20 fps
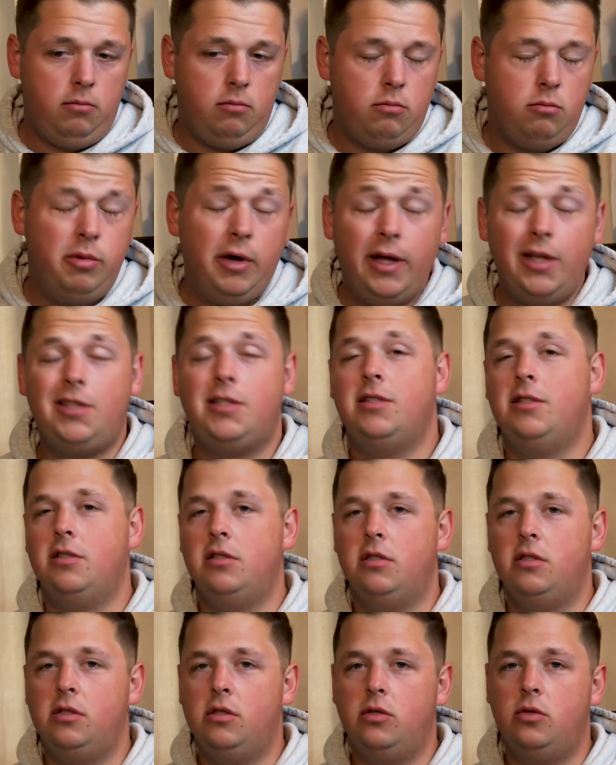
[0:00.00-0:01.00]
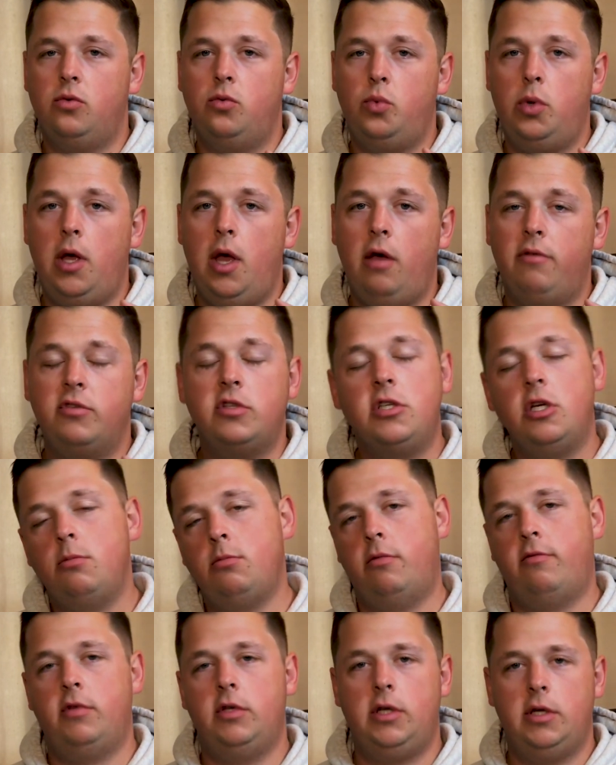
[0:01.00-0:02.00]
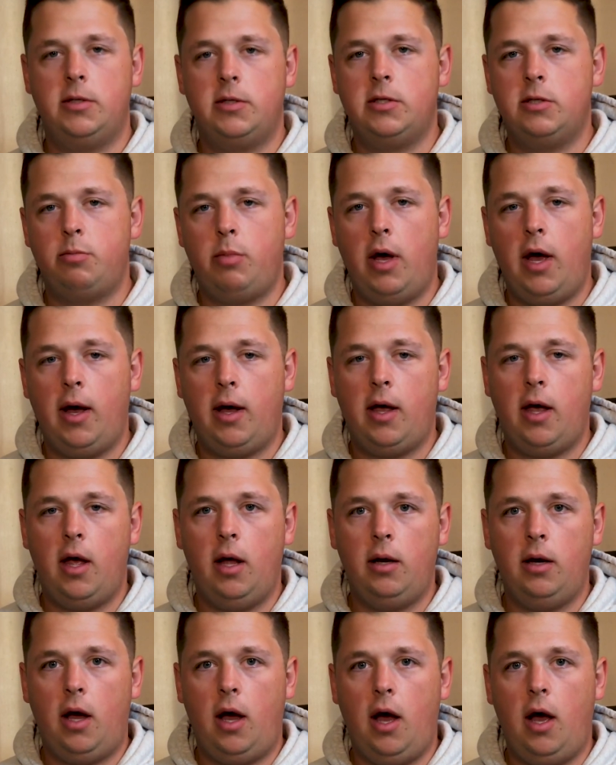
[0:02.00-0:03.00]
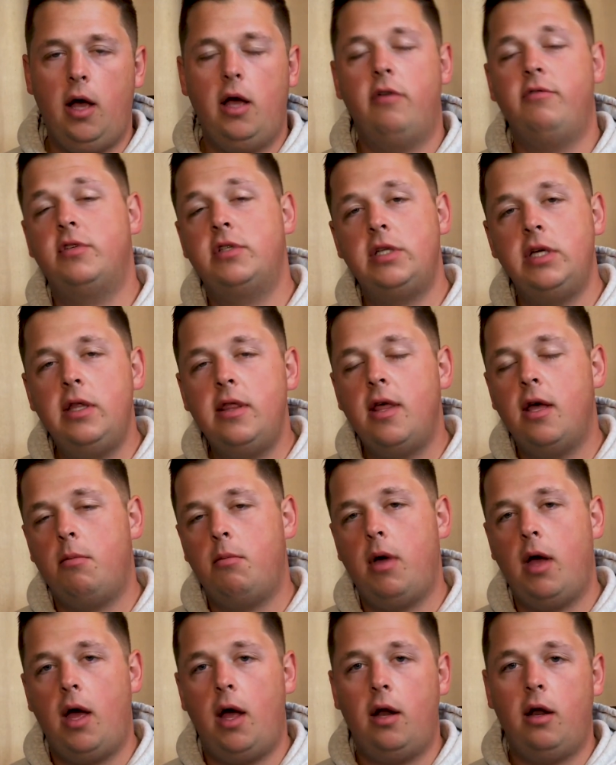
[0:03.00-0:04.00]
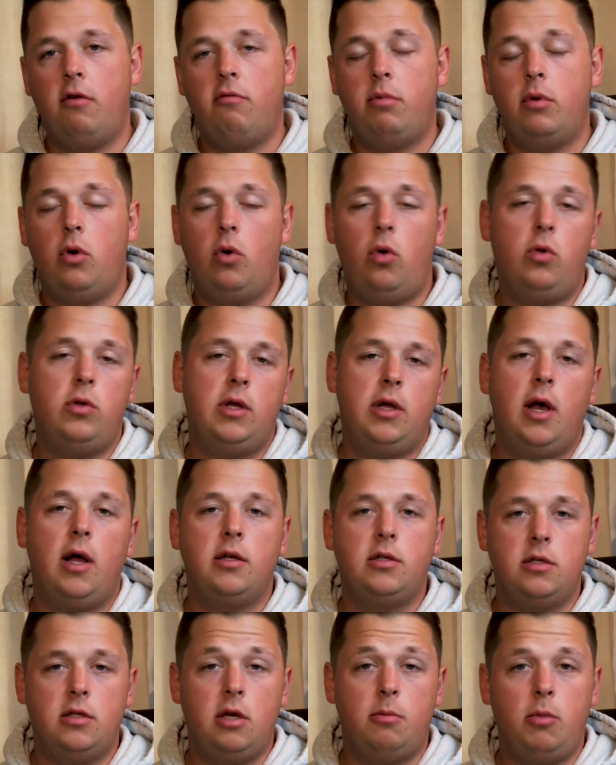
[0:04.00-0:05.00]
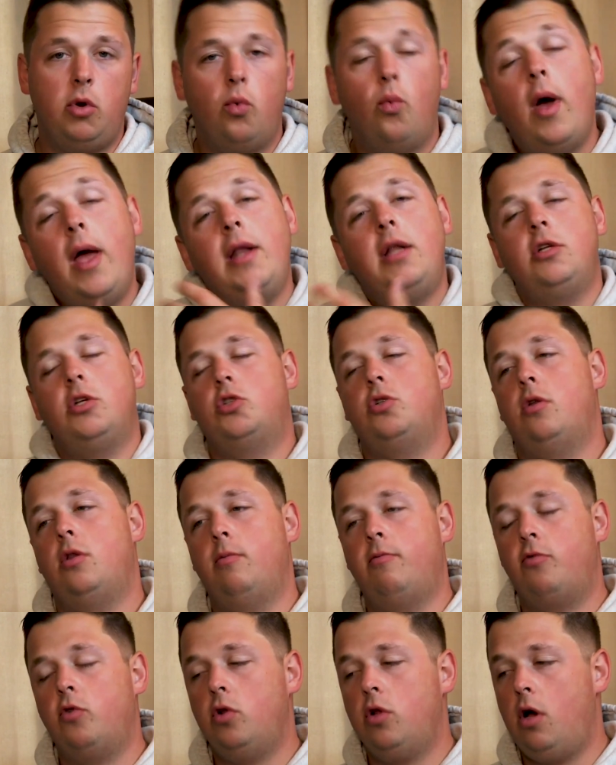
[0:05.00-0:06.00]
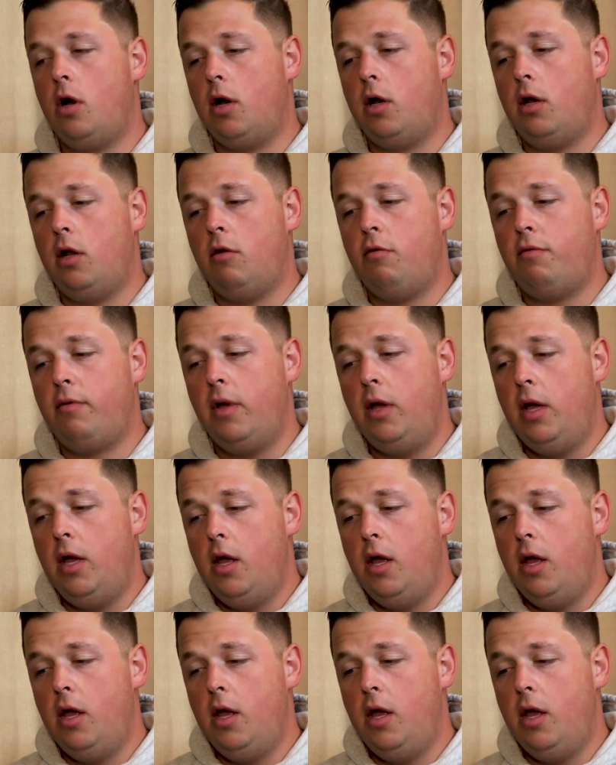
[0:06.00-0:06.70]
But we have some of the discs back, and I have seen them, and I've been holding on to them and waiting to show them for long enough